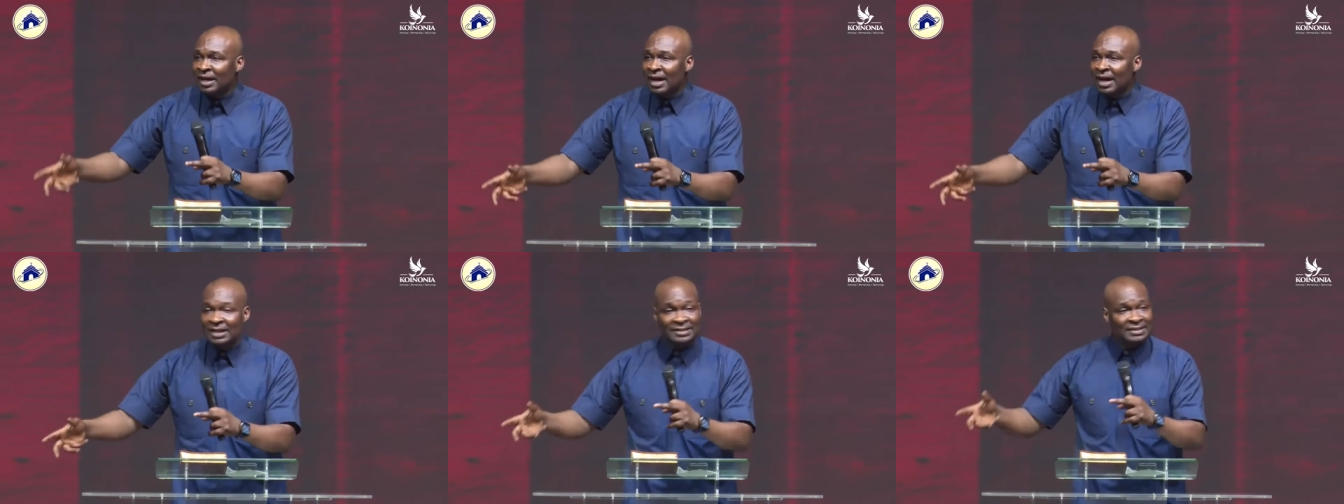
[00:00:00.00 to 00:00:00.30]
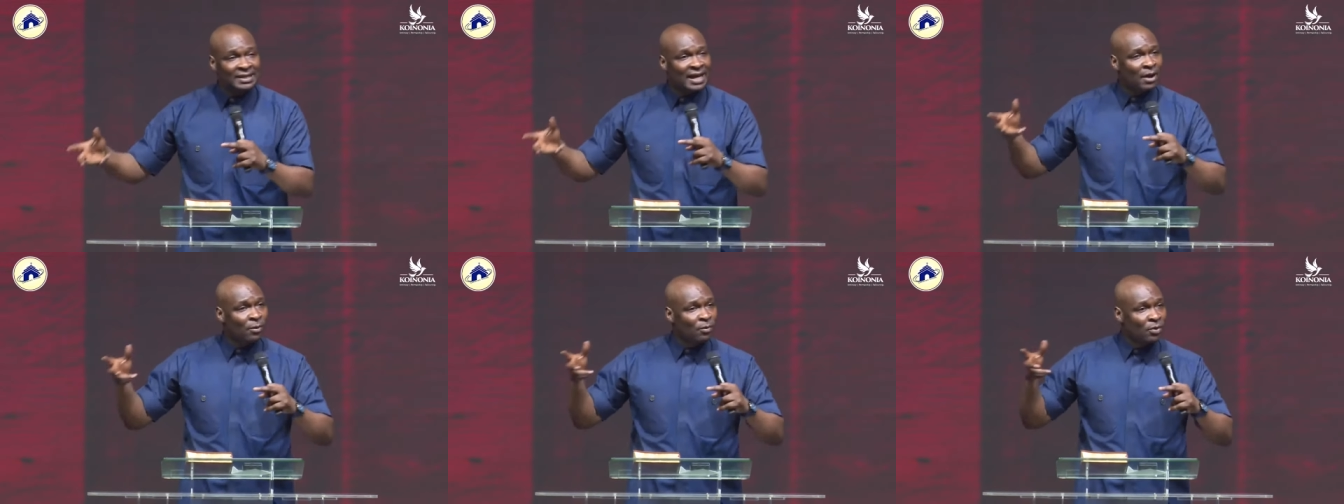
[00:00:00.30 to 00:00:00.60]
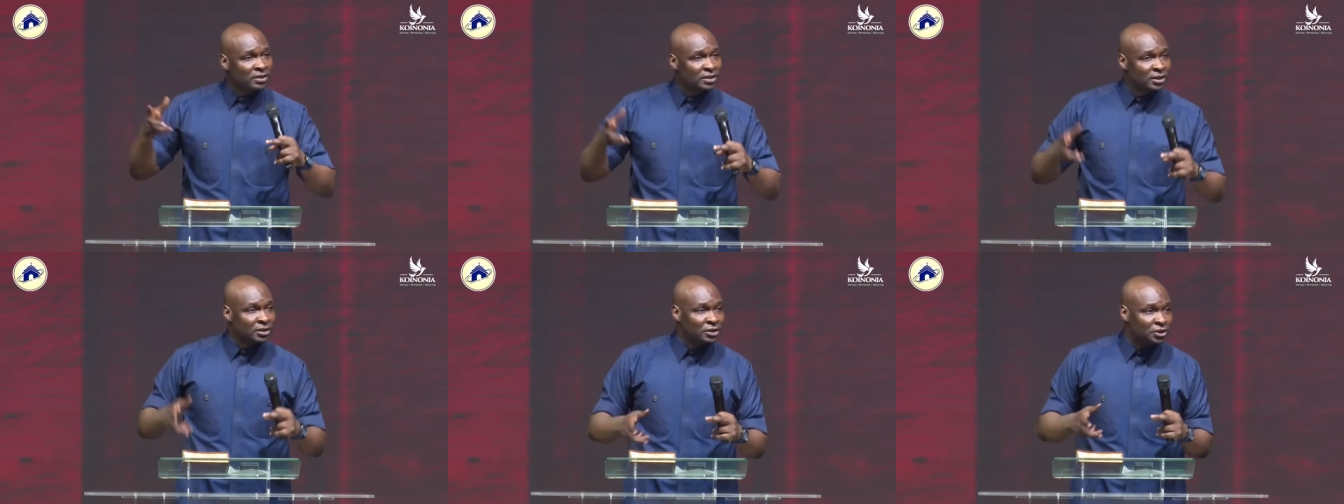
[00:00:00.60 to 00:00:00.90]
and say, I
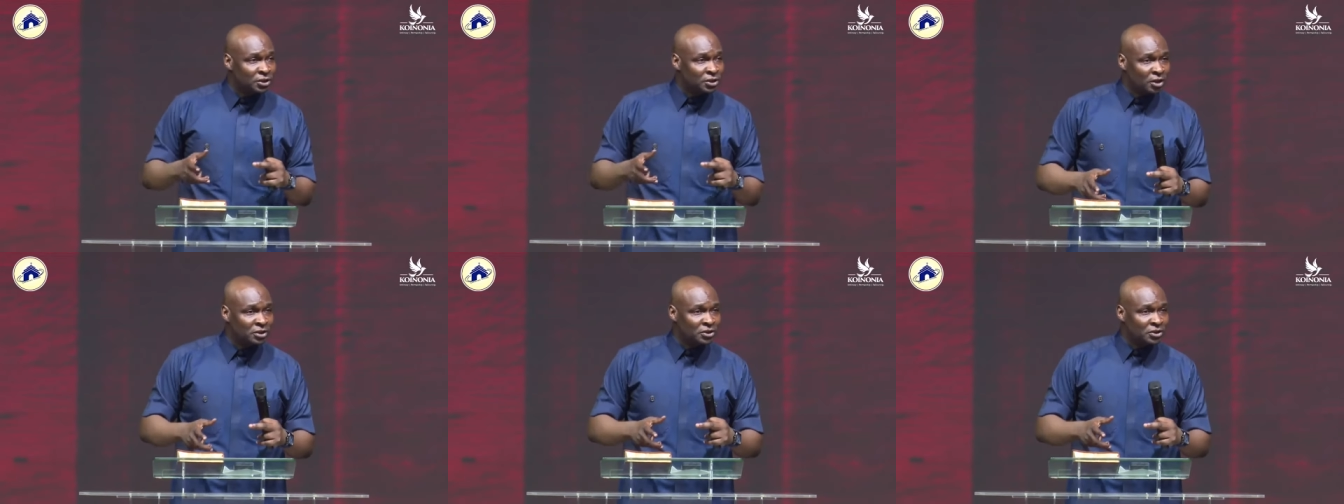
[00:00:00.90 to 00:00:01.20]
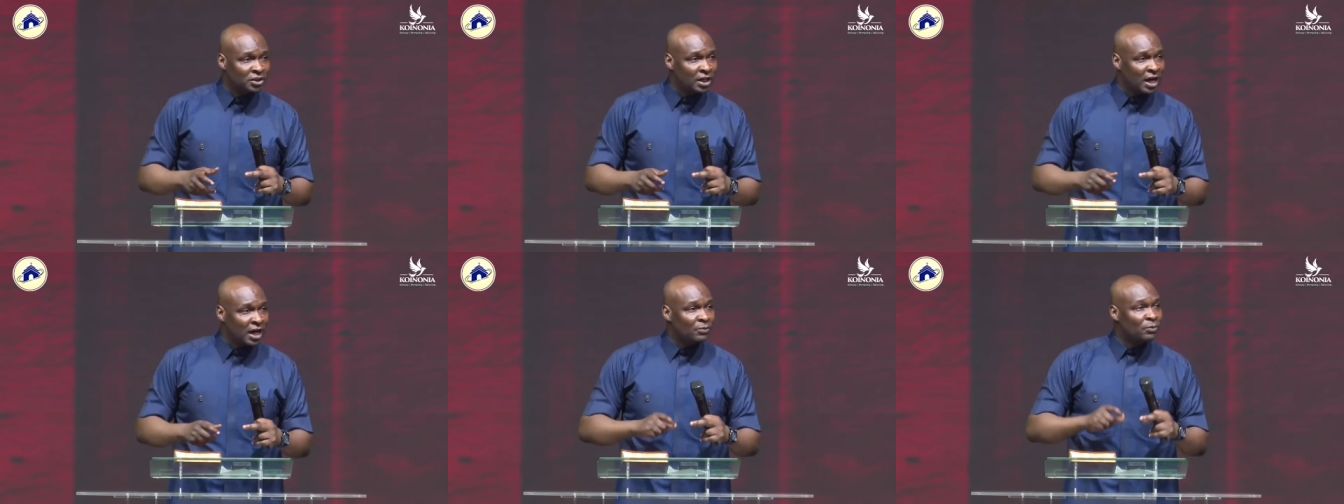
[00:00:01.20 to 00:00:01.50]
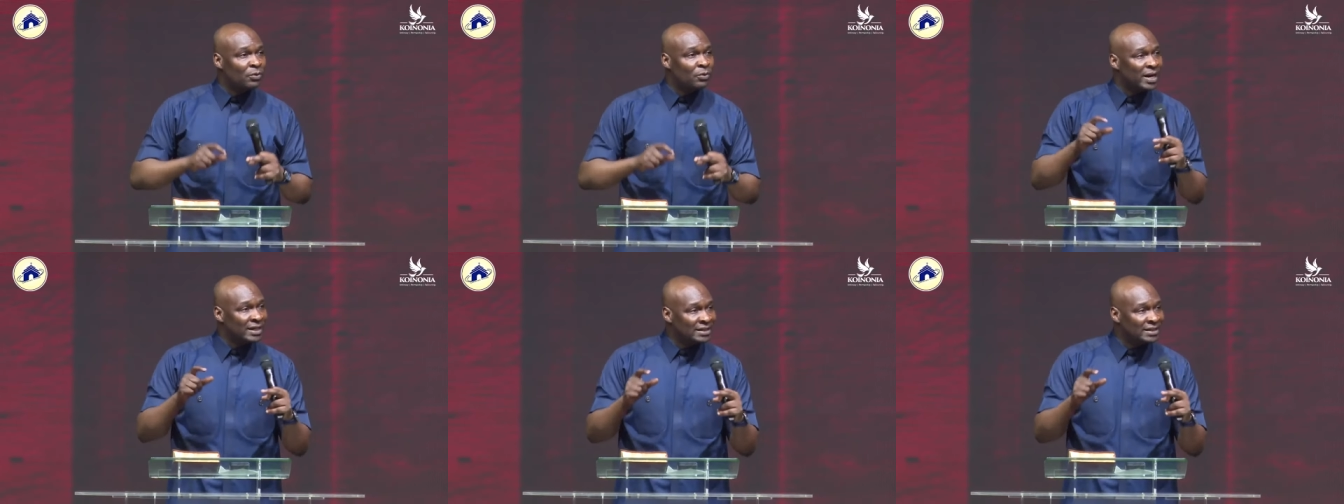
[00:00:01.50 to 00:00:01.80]
was in church and
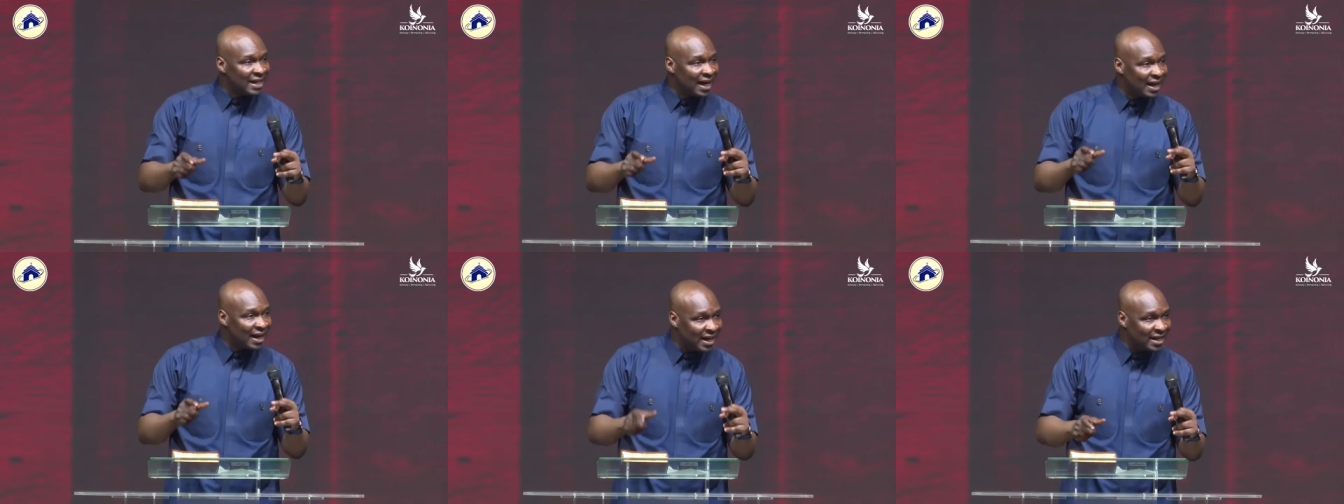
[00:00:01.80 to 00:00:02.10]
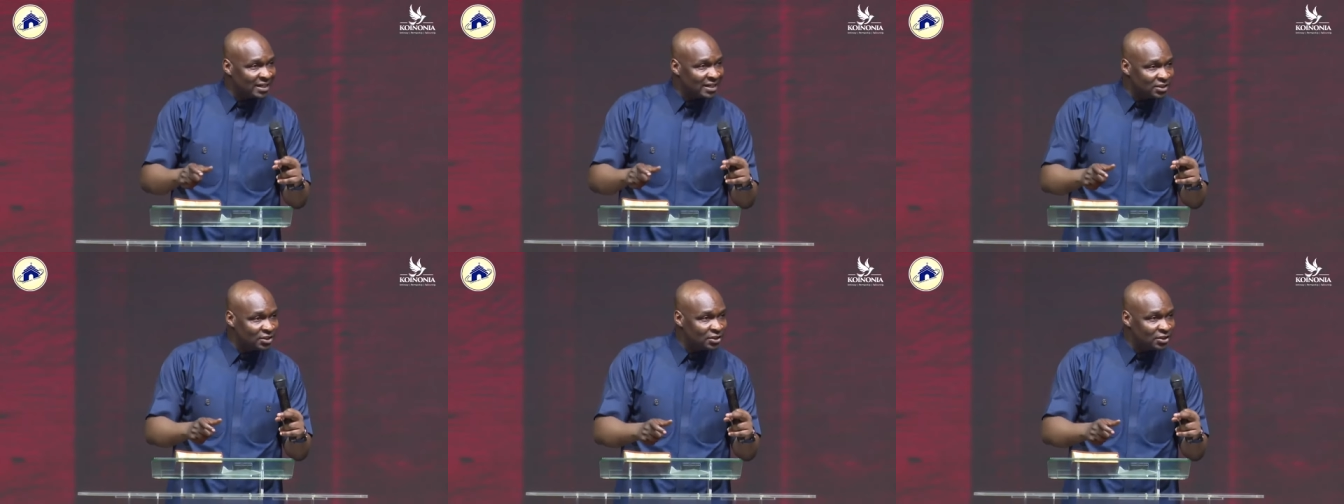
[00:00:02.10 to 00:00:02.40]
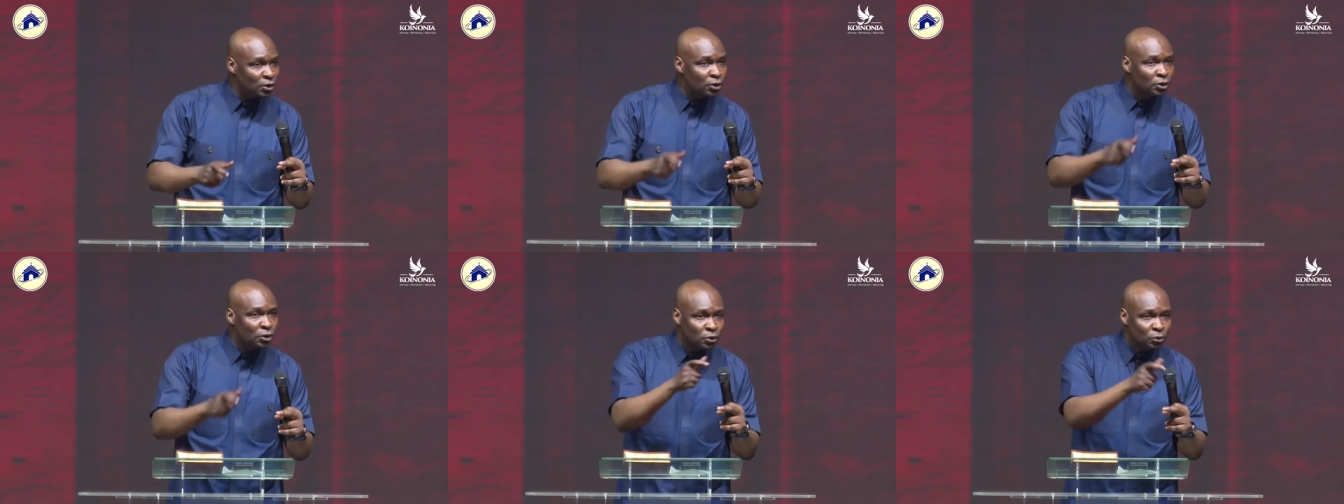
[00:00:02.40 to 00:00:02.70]
we were challenged
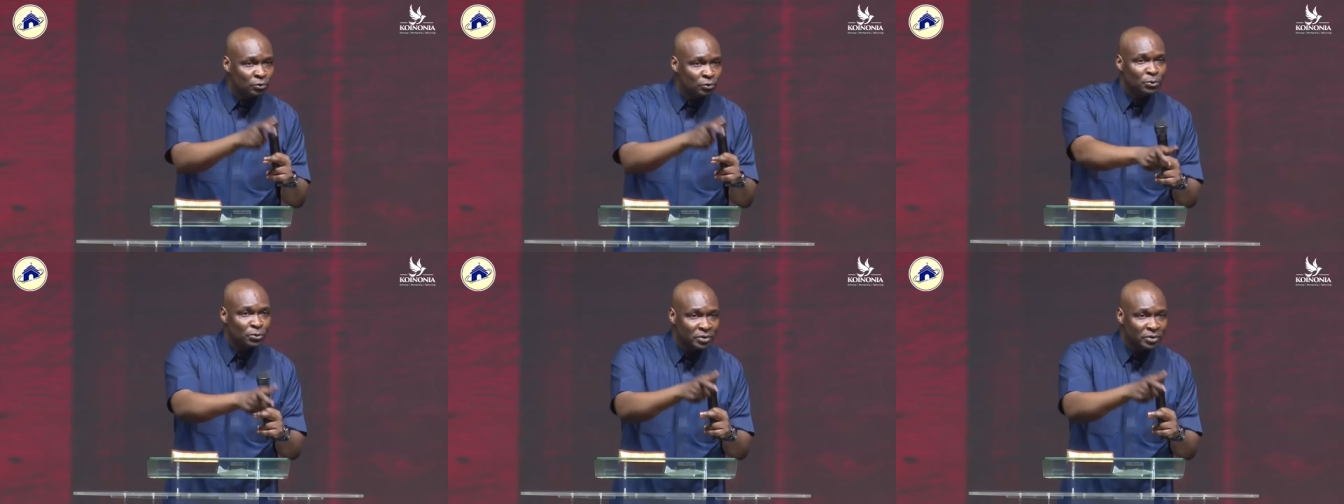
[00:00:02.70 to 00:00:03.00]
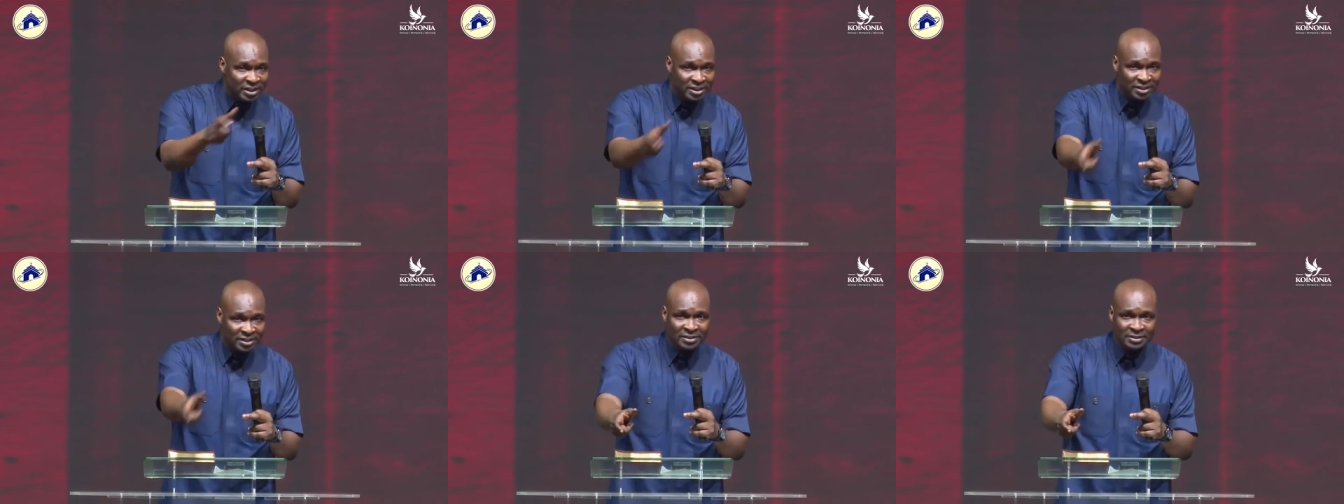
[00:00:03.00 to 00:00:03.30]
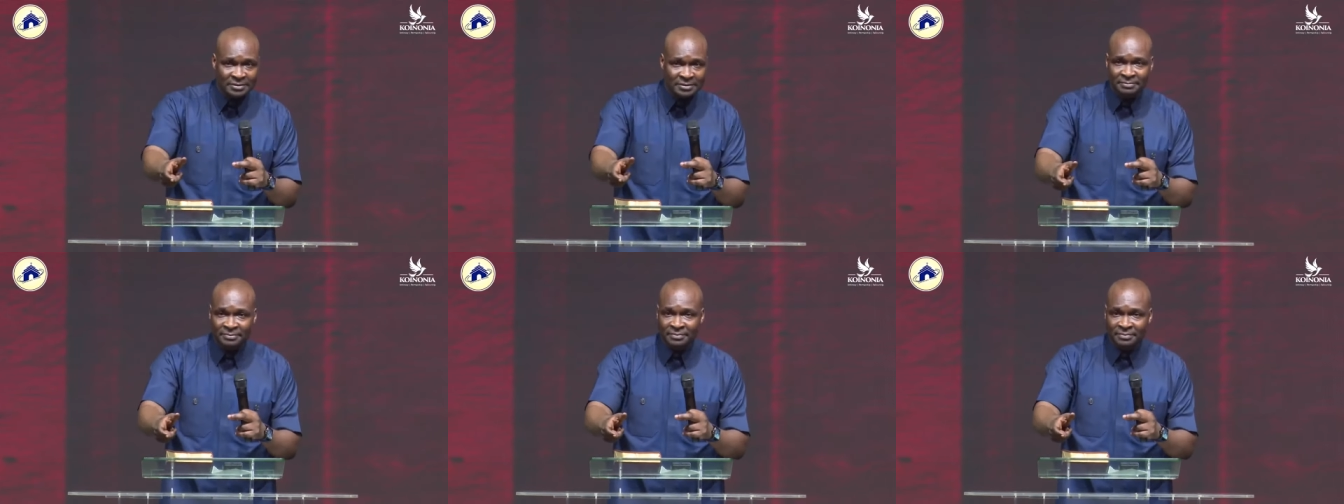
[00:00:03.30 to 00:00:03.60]
to do this.